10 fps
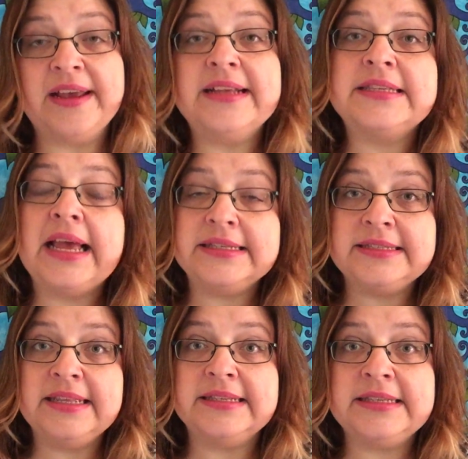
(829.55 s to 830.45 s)
Is
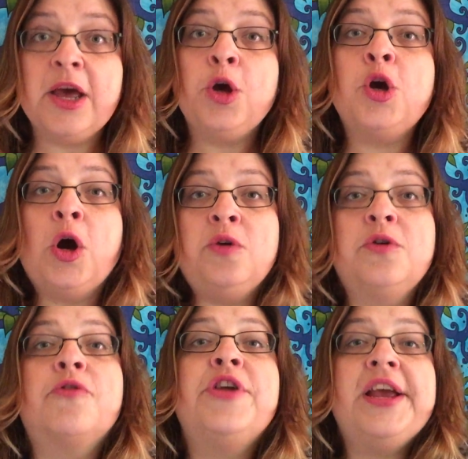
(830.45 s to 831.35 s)
this
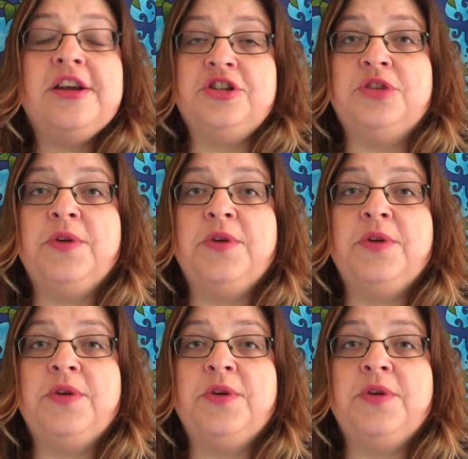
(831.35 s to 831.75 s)
co-creation